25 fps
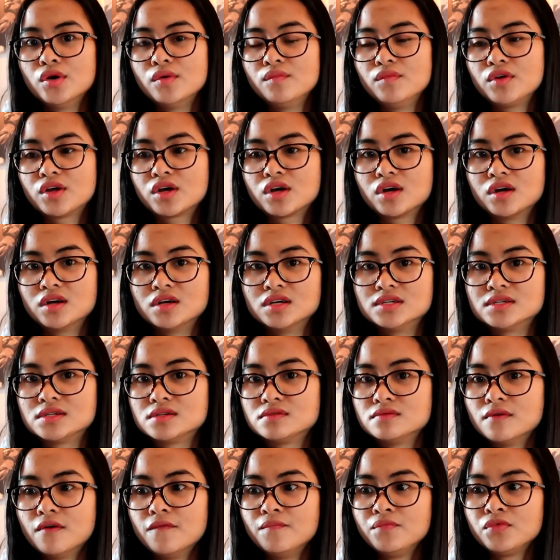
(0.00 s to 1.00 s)

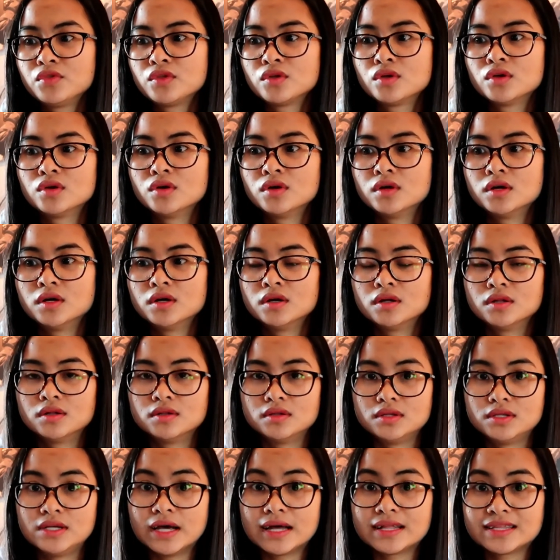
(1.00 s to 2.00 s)
Because
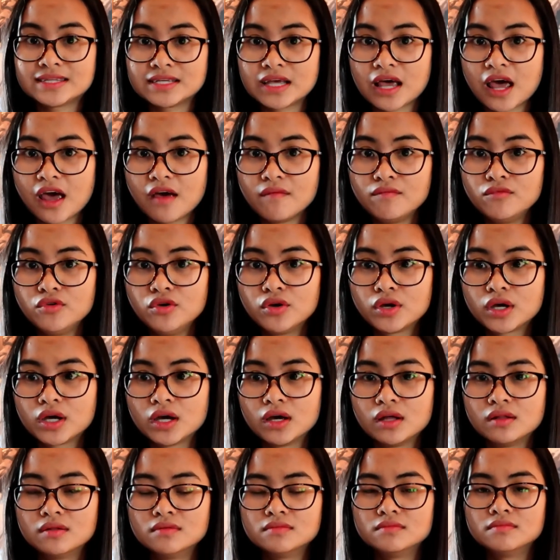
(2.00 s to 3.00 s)
that time, you
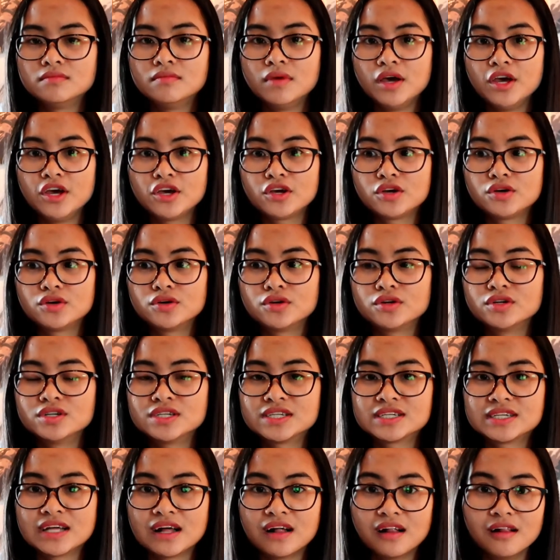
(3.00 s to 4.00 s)
can make
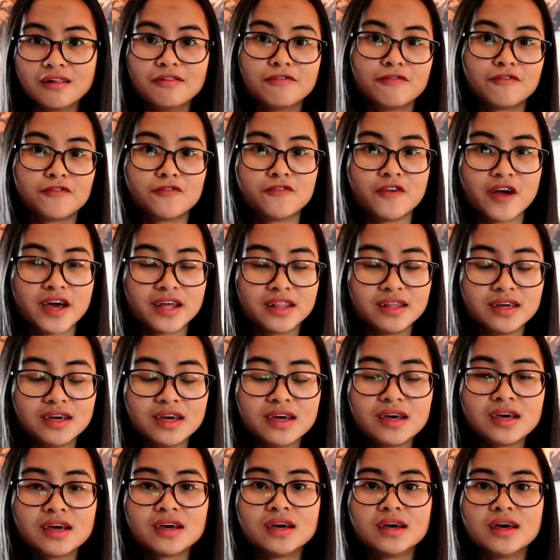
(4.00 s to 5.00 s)
yourself ready.
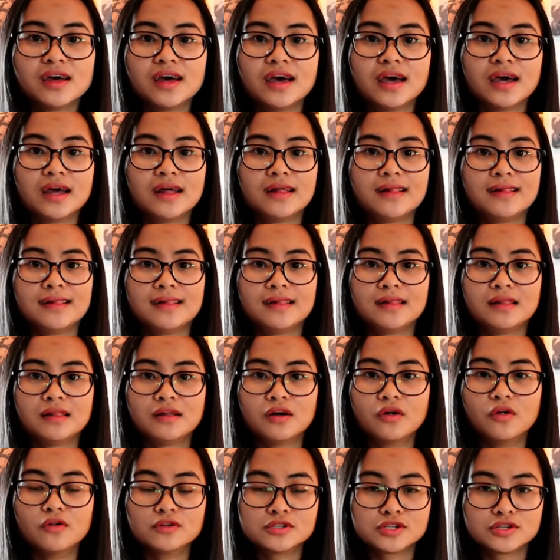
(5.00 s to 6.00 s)
And
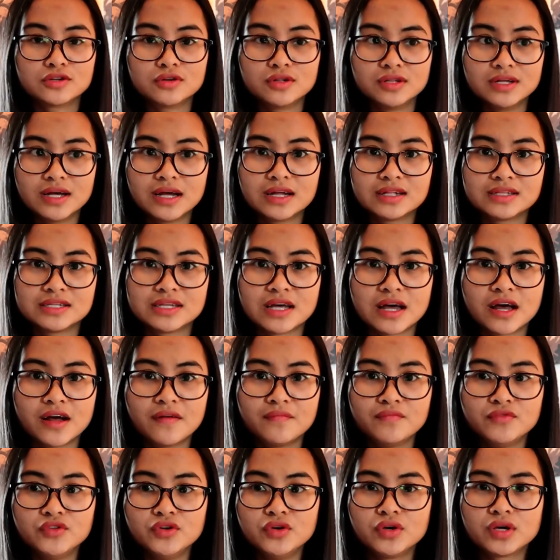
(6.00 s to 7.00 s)
also that
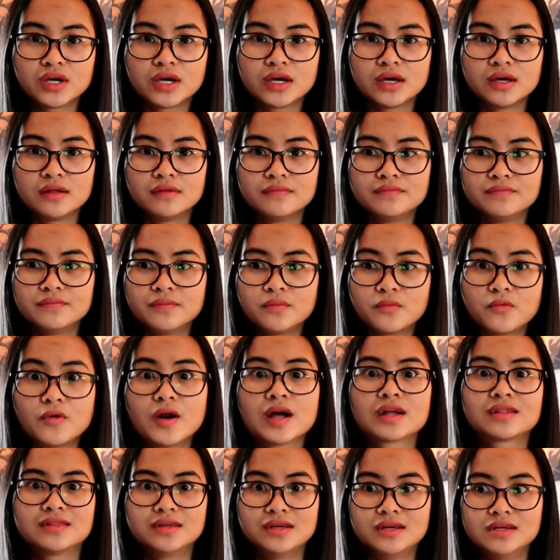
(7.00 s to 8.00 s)
time, you can
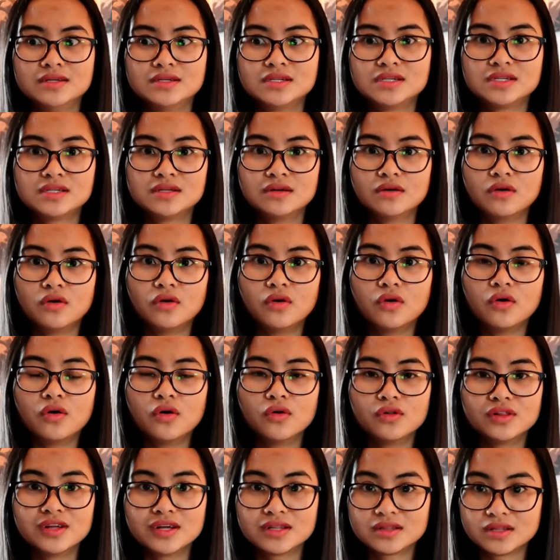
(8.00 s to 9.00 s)
practice
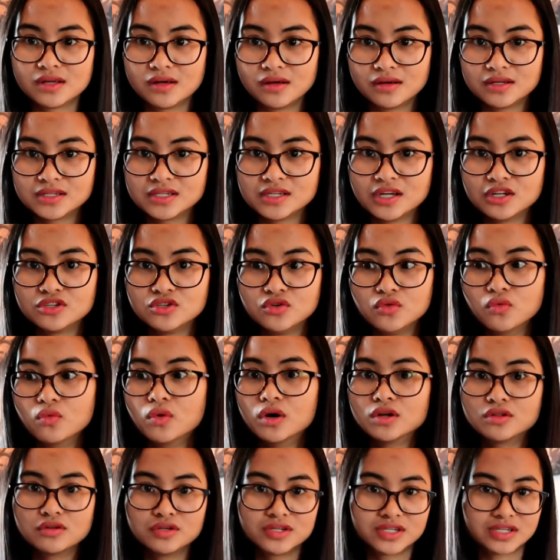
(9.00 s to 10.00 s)
all the things that you
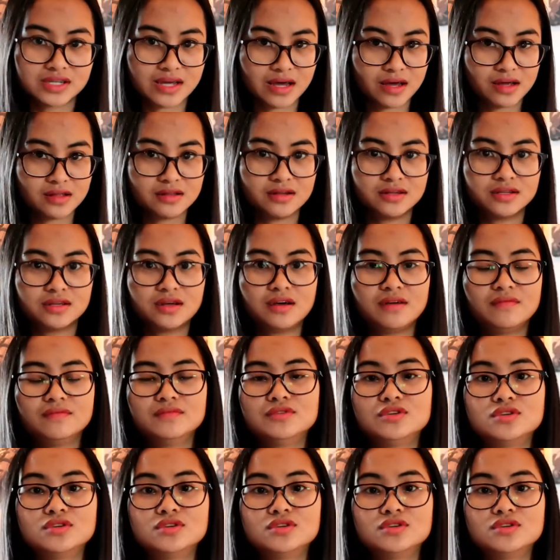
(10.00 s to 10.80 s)
want to say to them.